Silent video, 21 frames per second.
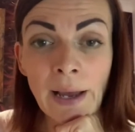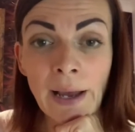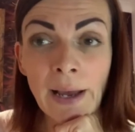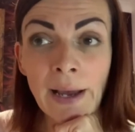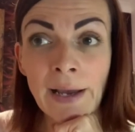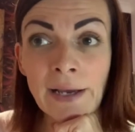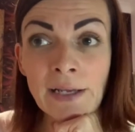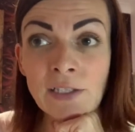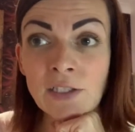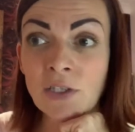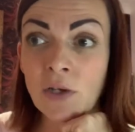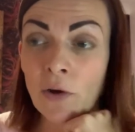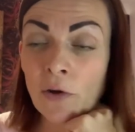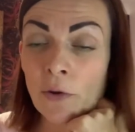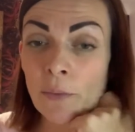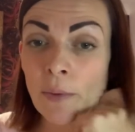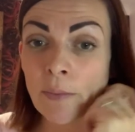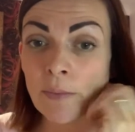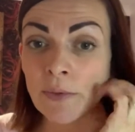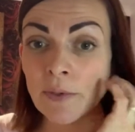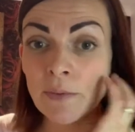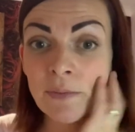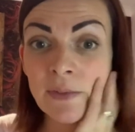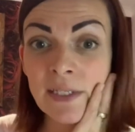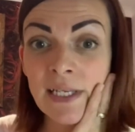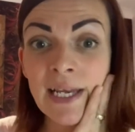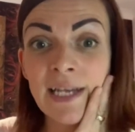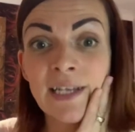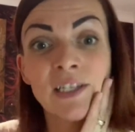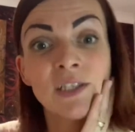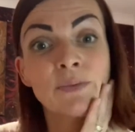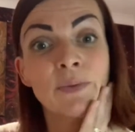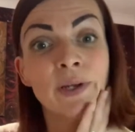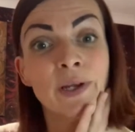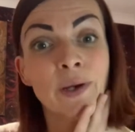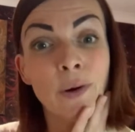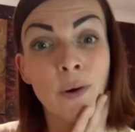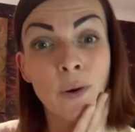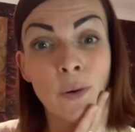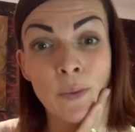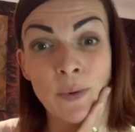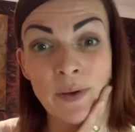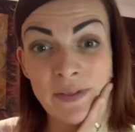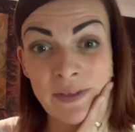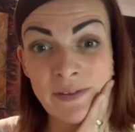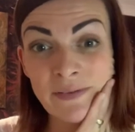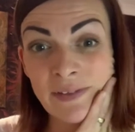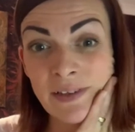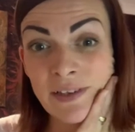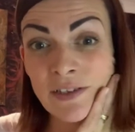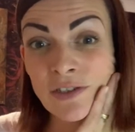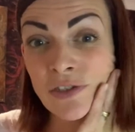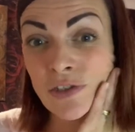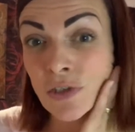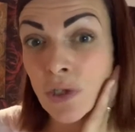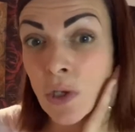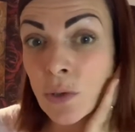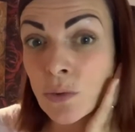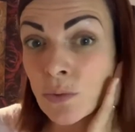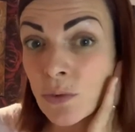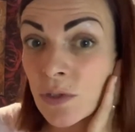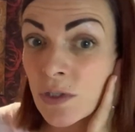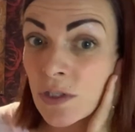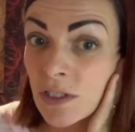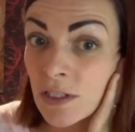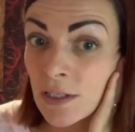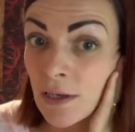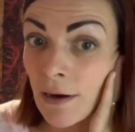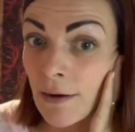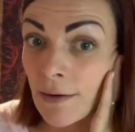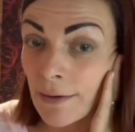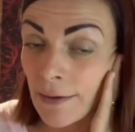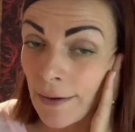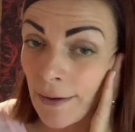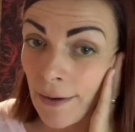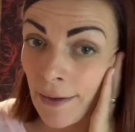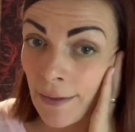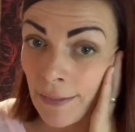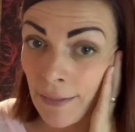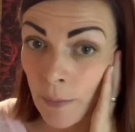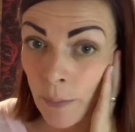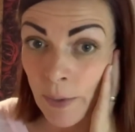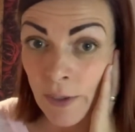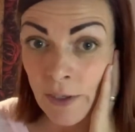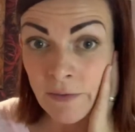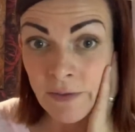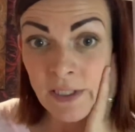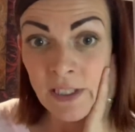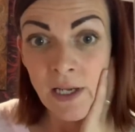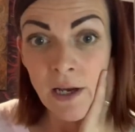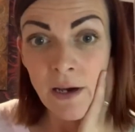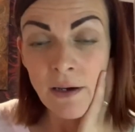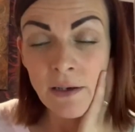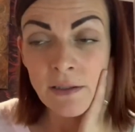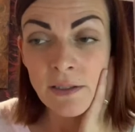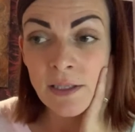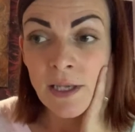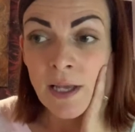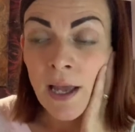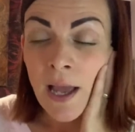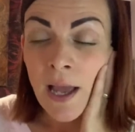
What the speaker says: And I remember them saying to me, oh, we think there's stones stuck in the biliary ducts.